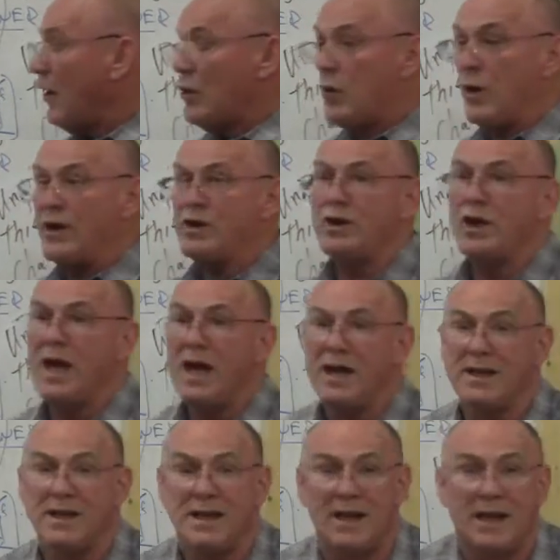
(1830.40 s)

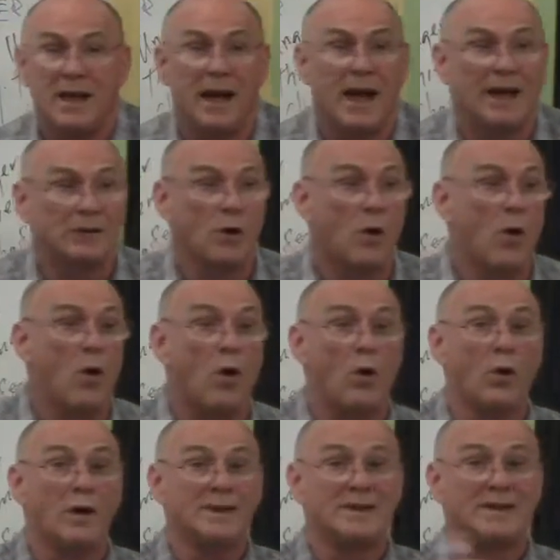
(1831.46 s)
Christianity as a
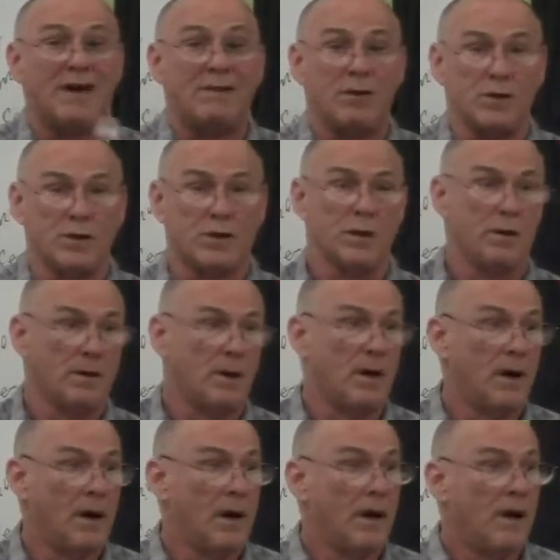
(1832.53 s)
whole suffers.
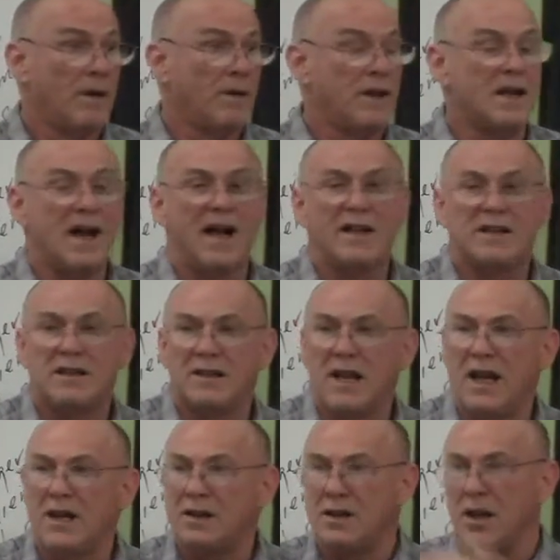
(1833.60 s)
The United
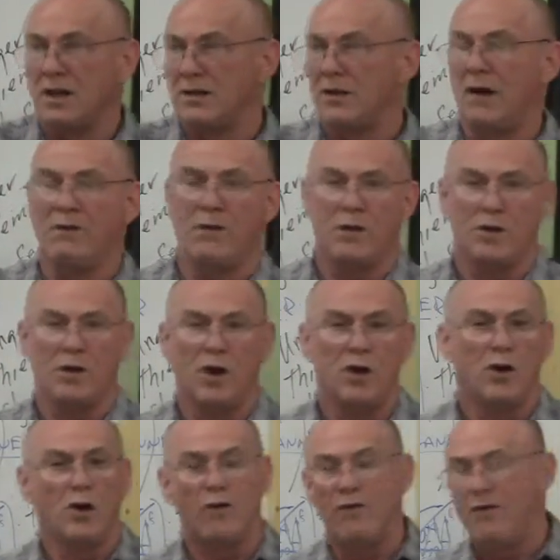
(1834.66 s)
States suffers.
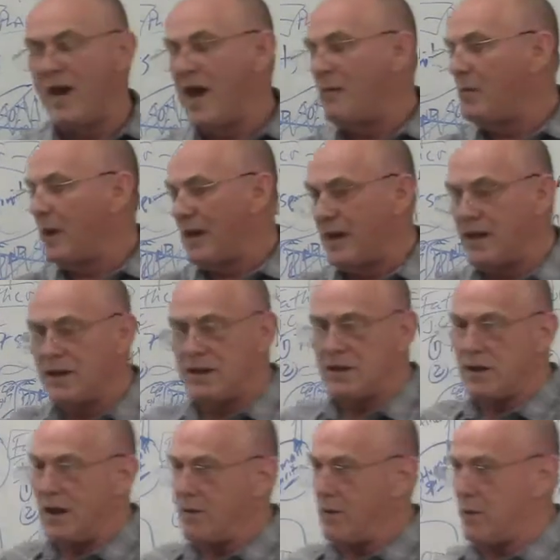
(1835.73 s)
Your family
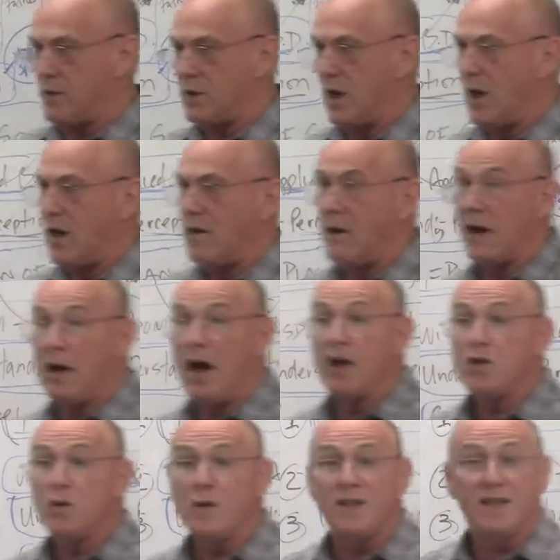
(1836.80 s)
suffers. The
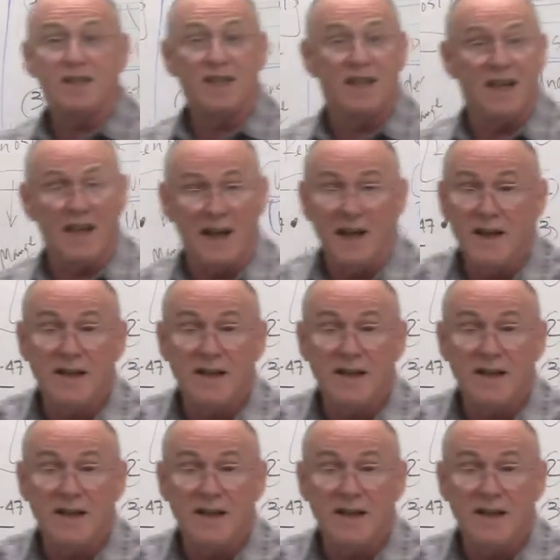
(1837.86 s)
country and the city